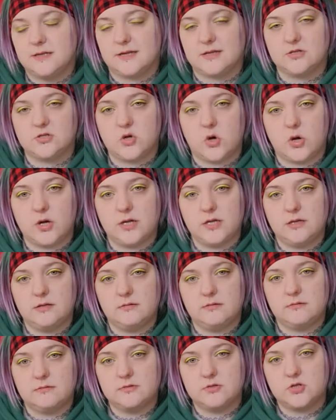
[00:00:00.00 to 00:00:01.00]
a toy
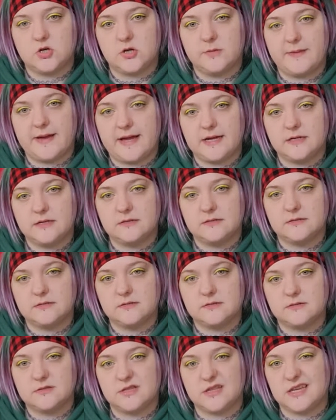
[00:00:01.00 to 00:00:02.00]
bag,
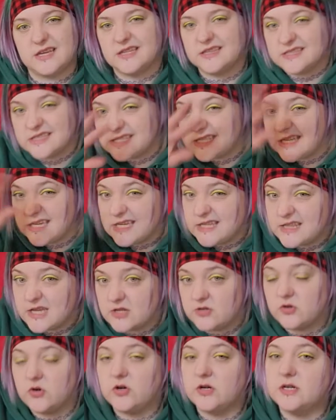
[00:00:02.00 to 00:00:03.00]
so they can see their
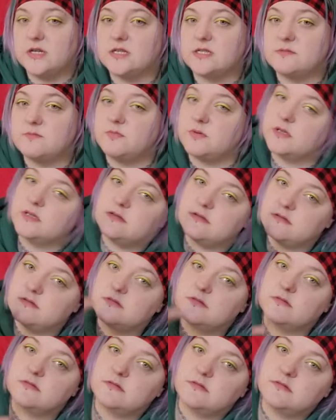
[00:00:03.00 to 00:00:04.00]
toys, but
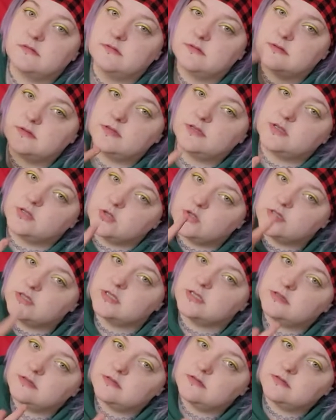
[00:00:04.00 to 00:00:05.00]
the toys
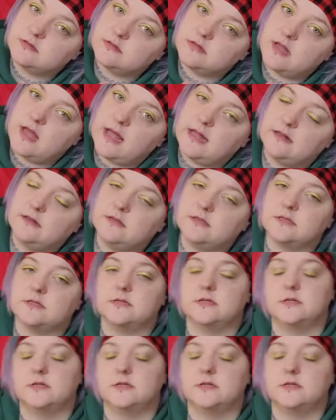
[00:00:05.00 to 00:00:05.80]
are held.